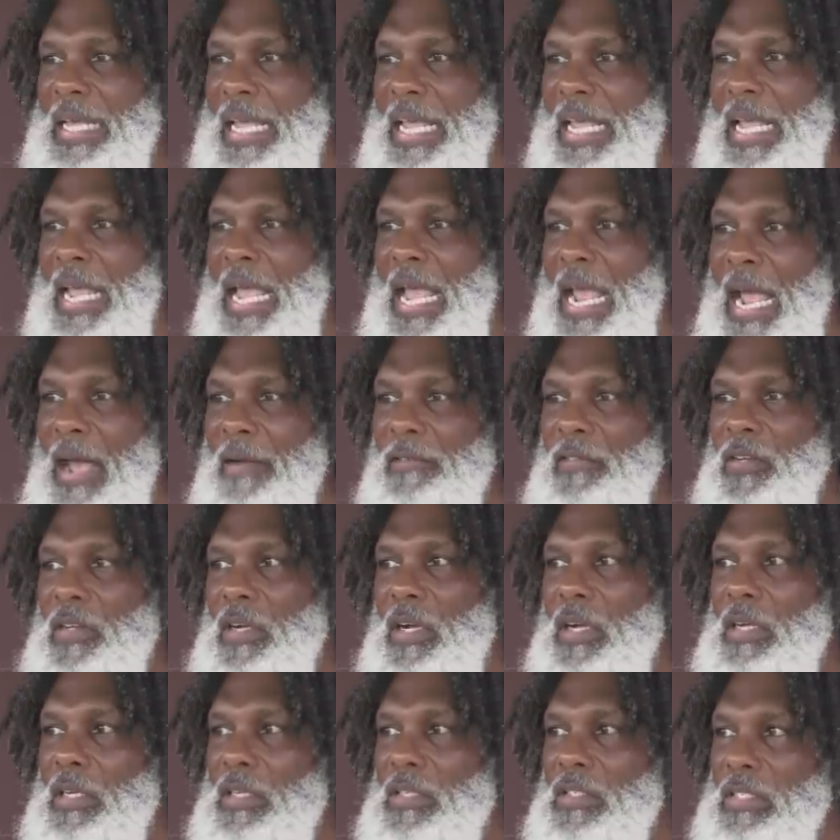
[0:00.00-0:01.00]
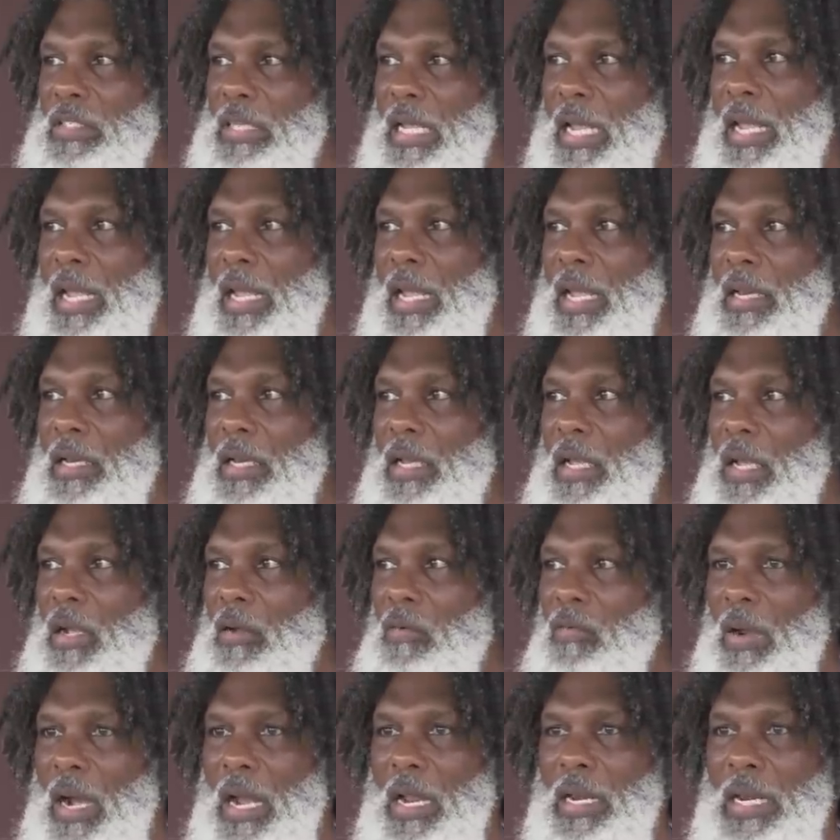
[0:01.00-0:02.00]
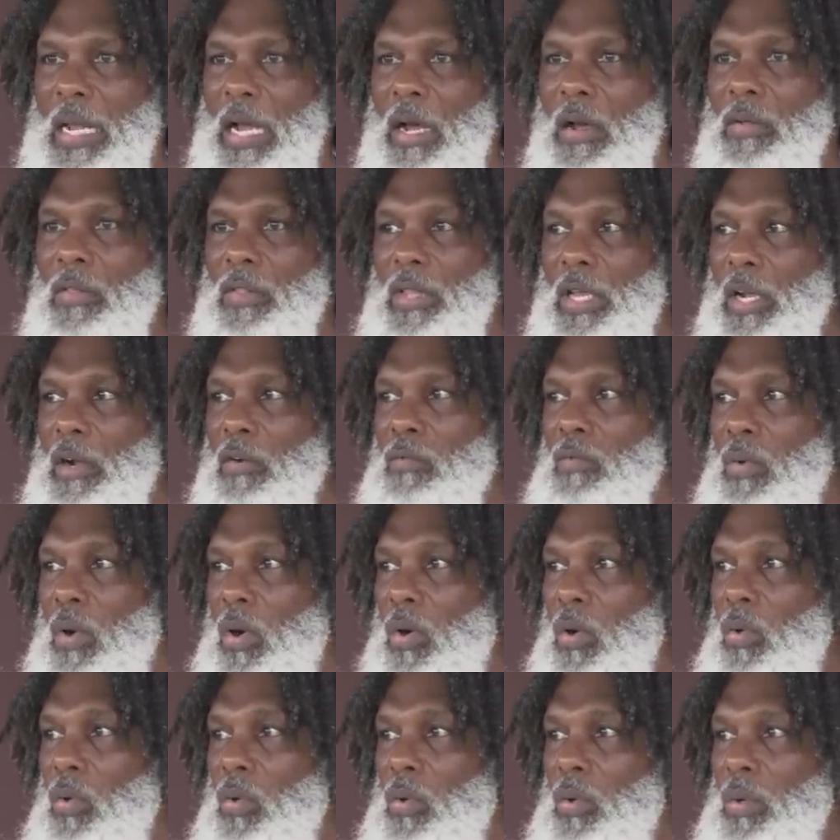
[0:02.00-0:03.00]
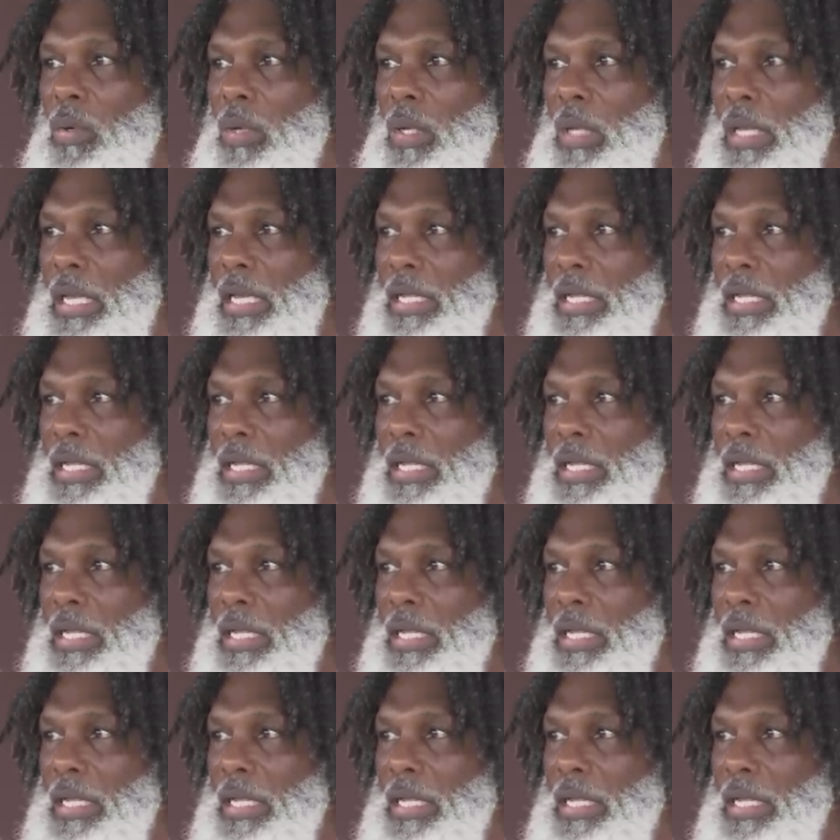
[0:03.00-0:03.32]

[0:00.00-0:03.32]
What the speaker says: they have to understand right now their role